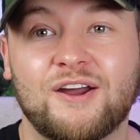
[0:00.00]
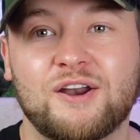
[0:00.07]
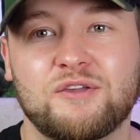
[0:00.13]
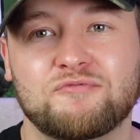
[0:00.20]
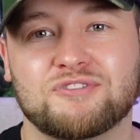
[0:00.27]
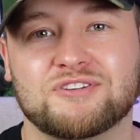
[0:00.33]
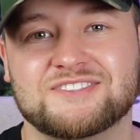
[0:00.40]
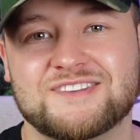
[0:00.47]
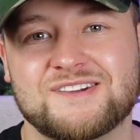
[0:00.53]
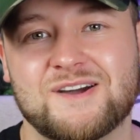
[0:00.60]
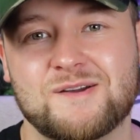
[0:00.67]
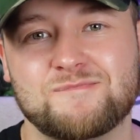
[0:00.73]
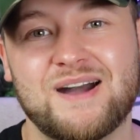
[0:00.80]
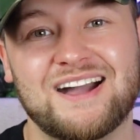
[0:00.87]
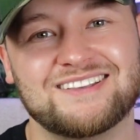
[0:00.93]
Only for us to
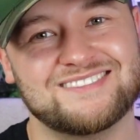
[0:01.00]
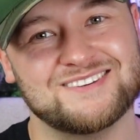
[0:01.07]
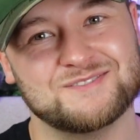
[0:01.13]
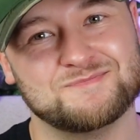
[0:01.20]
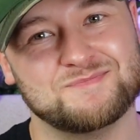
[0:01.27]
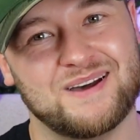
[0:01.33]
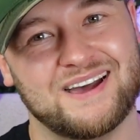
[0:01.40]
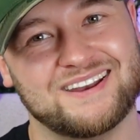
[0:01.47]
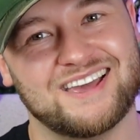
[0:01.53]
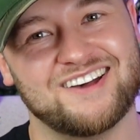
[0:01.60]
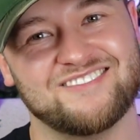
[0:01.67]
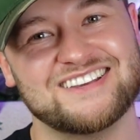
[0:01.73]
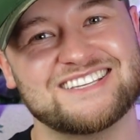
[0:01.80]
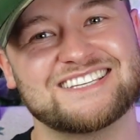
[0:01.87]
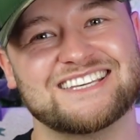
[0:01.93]
go back to those bad
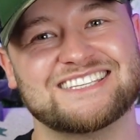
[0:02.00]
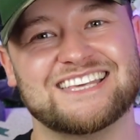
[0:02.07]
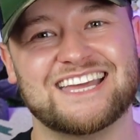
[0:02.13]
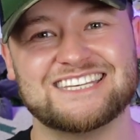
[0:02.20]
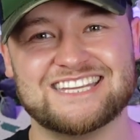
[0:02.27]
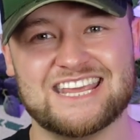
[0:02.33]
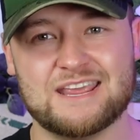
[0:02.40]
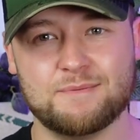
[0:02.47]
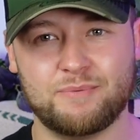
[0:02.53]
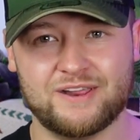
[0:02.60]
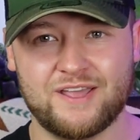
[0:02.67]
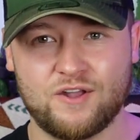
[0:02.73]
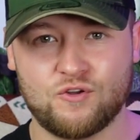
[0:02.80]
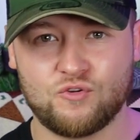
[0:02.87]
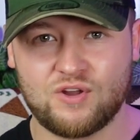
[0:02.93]
habits because they're
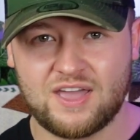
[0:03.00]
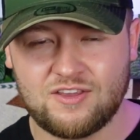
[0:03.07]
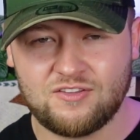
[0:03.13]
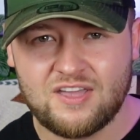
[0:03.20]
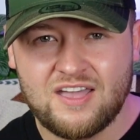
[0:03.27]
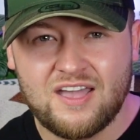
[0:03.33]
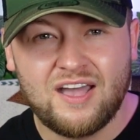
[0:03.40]
deeply ingrained,